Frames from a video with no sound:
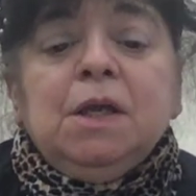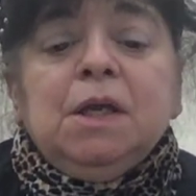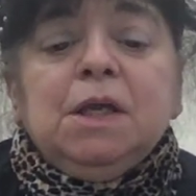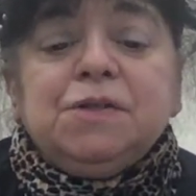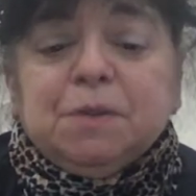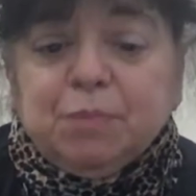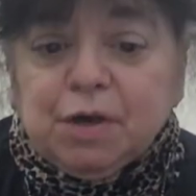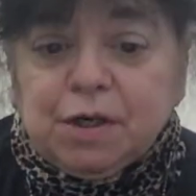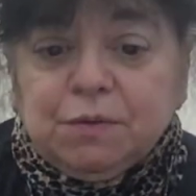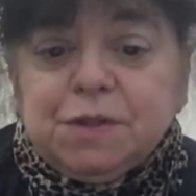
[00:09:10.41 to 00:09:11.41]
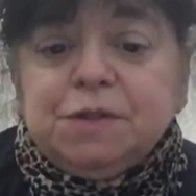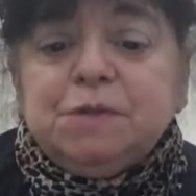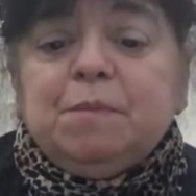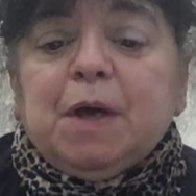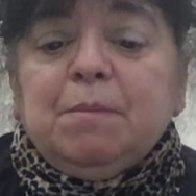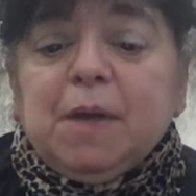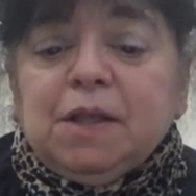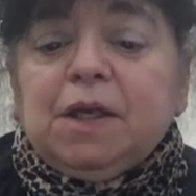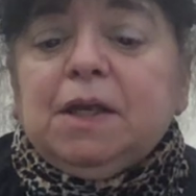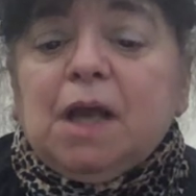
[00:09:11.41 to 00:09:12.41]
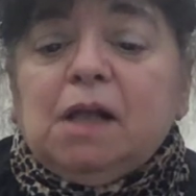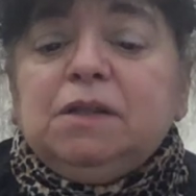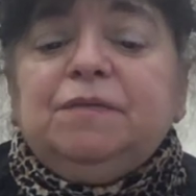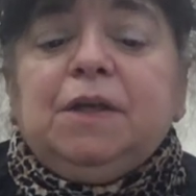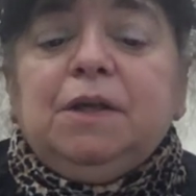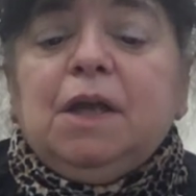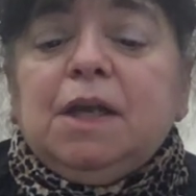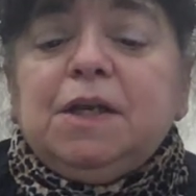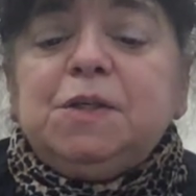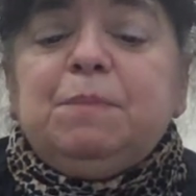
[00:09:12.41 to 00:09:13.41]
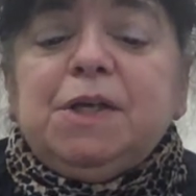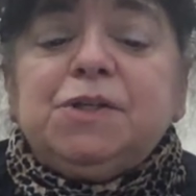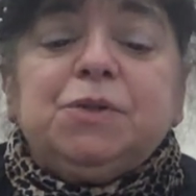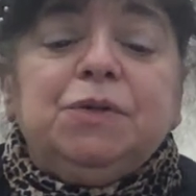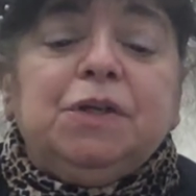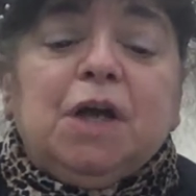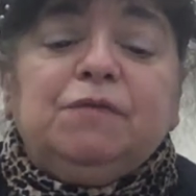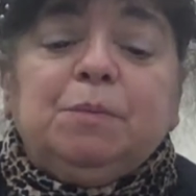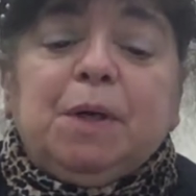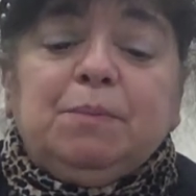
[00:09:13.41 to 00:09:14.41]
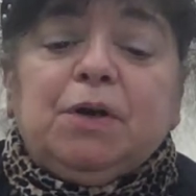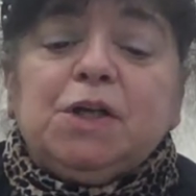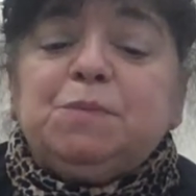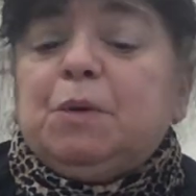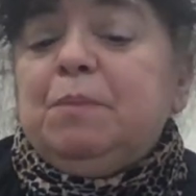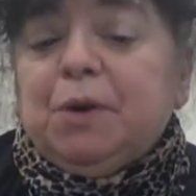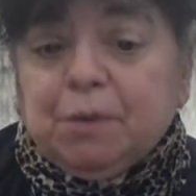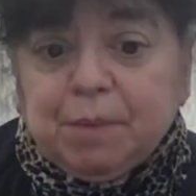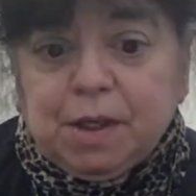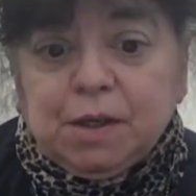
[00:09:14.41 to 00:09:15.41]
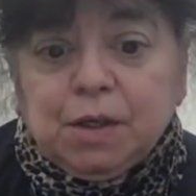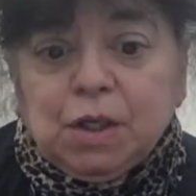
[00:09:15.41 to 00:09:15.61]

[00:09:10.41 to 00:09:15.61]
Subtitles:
His libretto is by Melick and Olivet, and it's based on the novel by Prosper Mérimée.